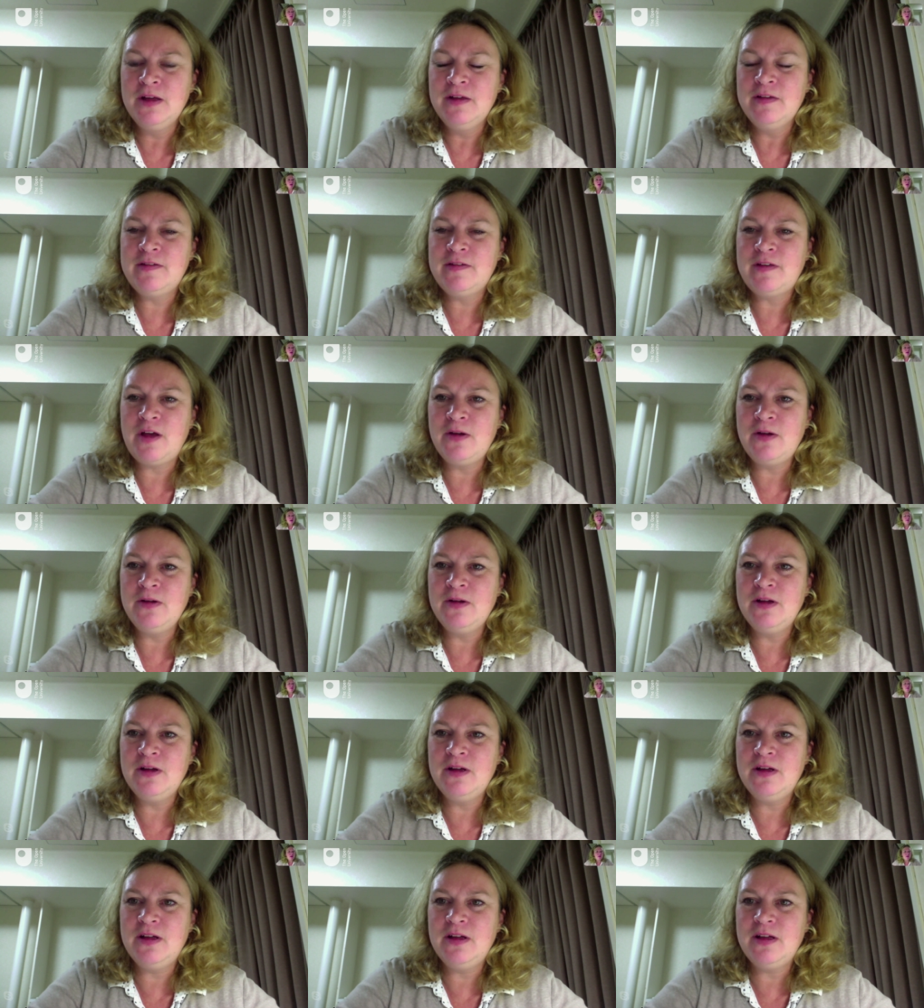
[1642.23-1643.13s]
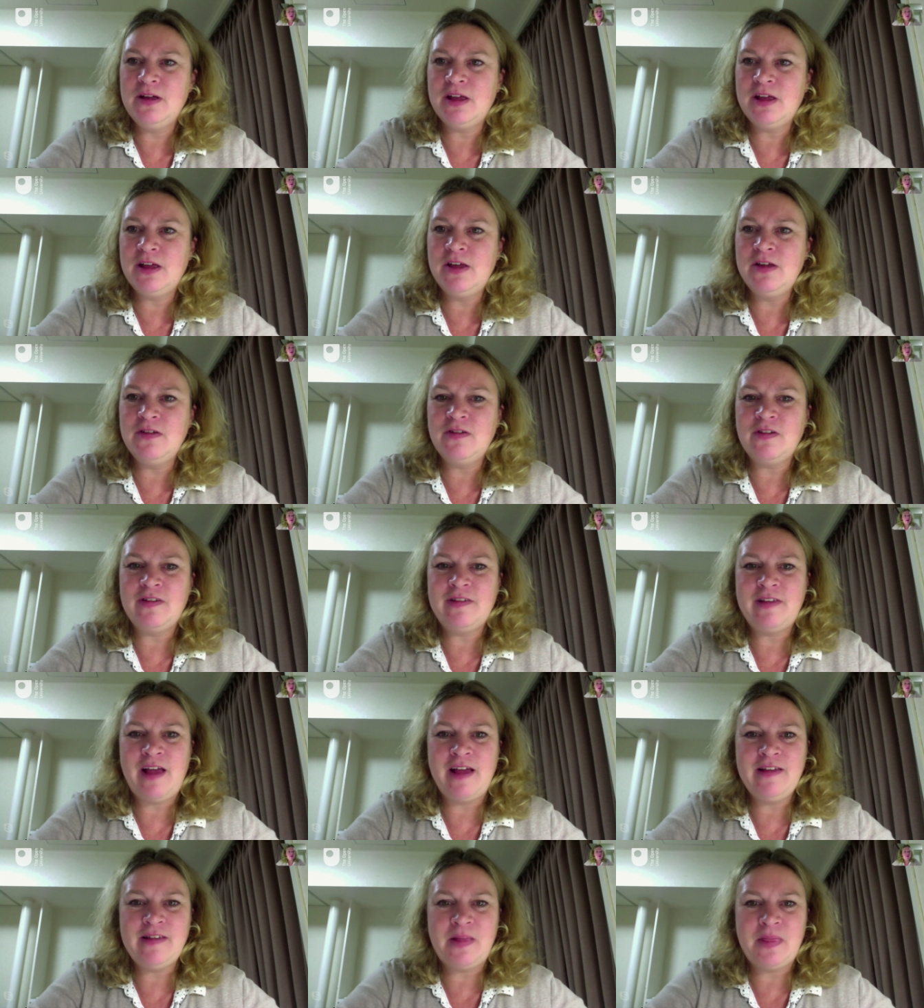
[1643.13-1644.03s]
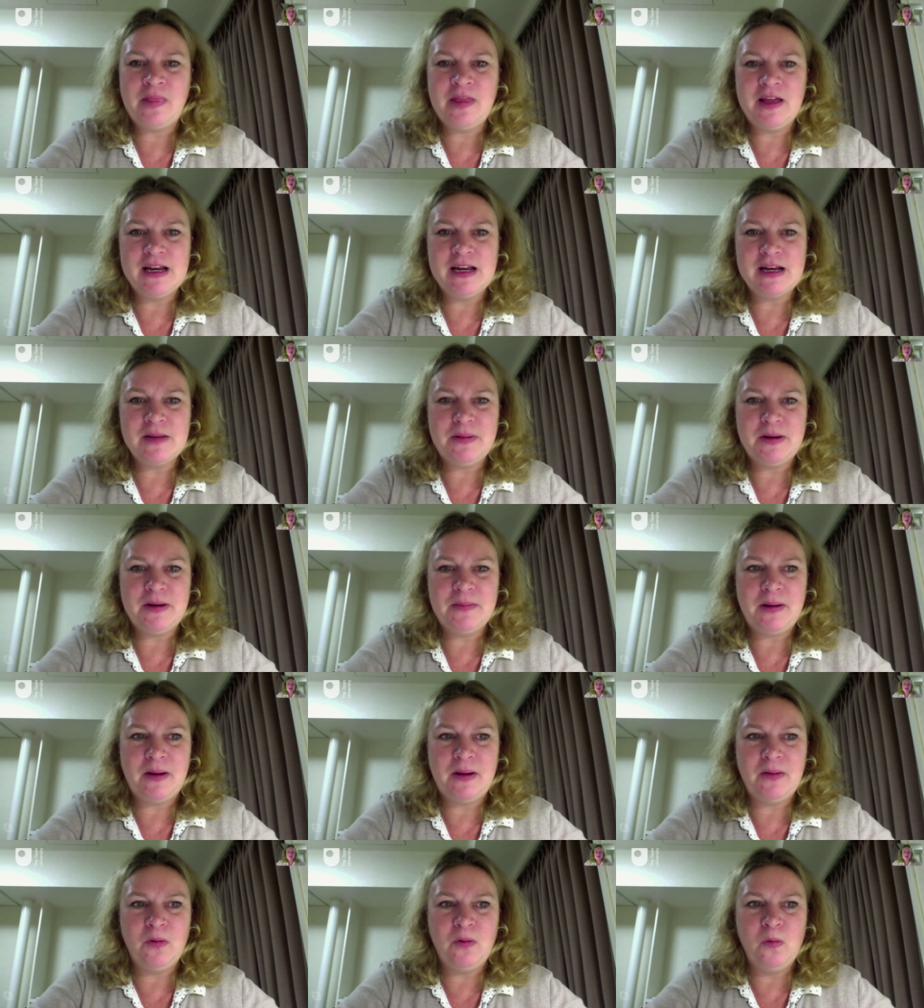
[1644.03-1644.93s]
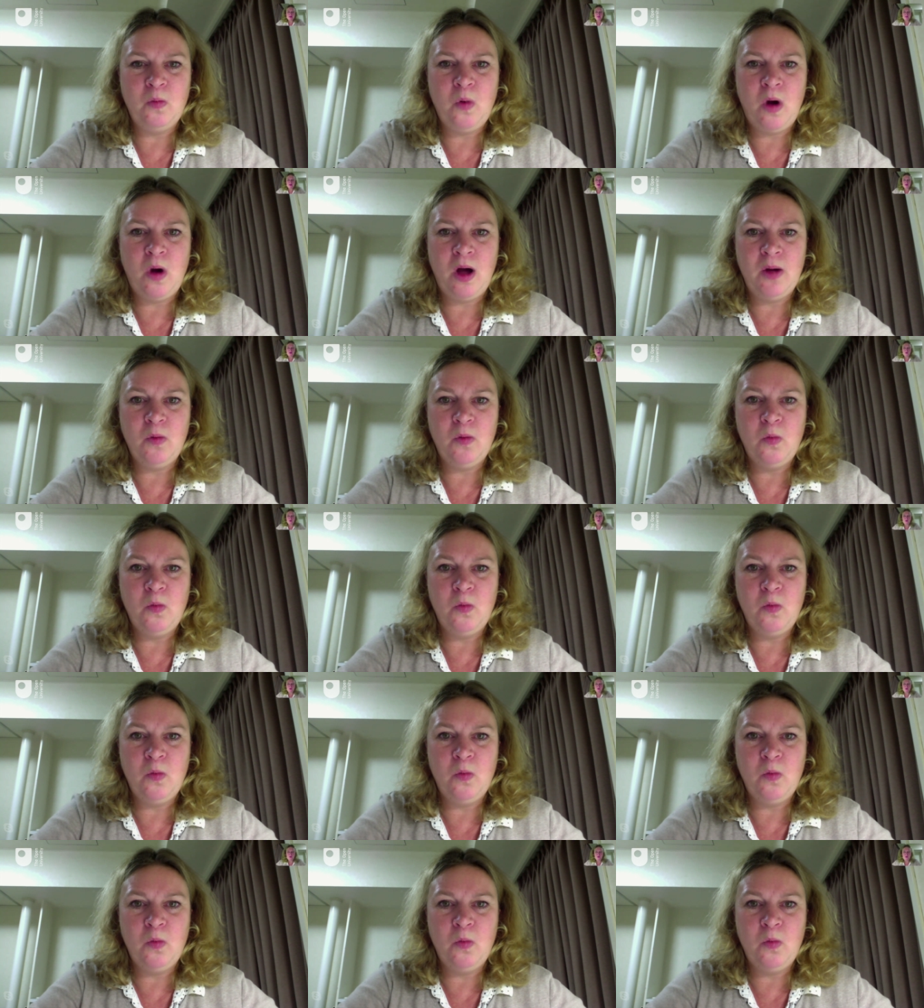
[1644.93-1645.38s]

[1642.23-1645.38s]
So, can you just say something a little bit about why,